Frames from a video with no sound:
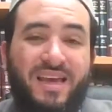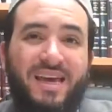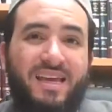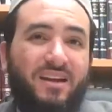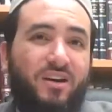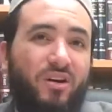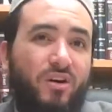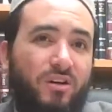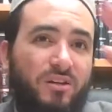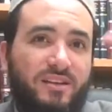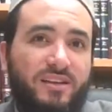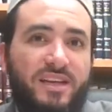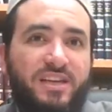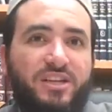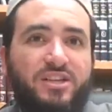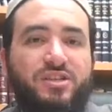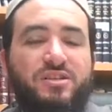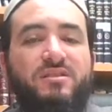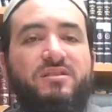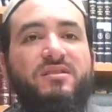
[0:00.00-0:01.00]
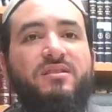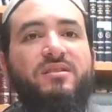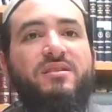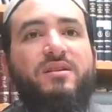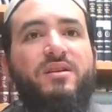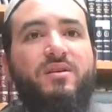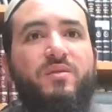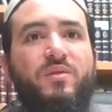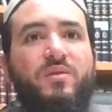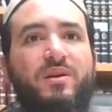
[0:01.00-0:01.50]
And all the nation,
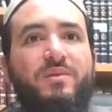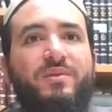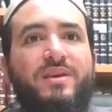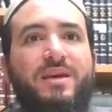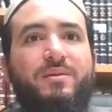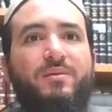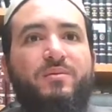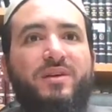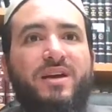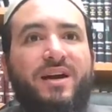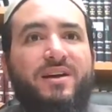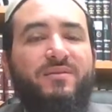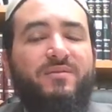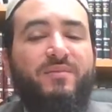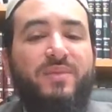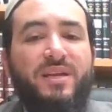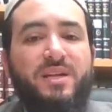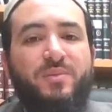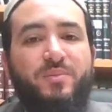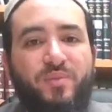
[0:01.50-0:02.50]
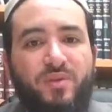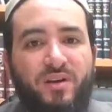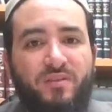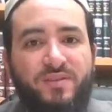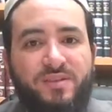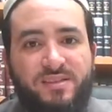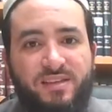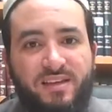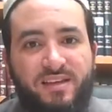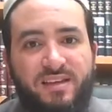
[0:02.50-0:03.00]
maybe we have many
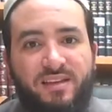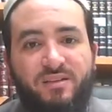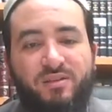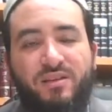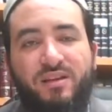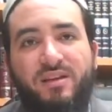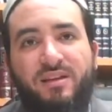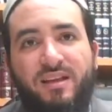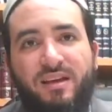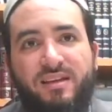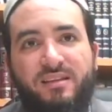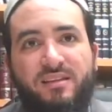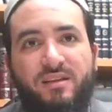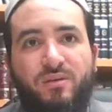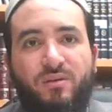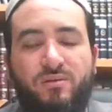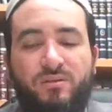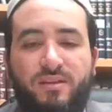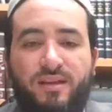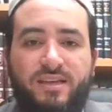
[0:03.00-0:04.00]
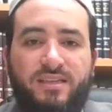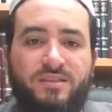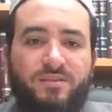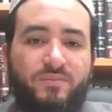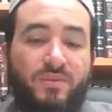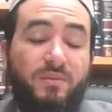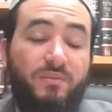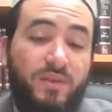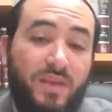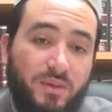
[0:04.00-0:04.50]
prophets like in the old days,
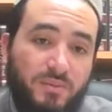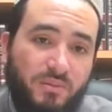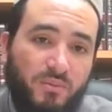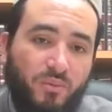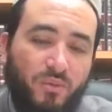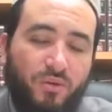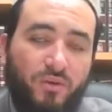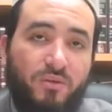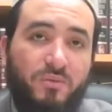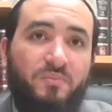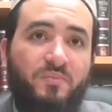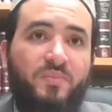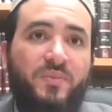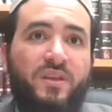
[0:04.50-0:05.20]
maybe even more.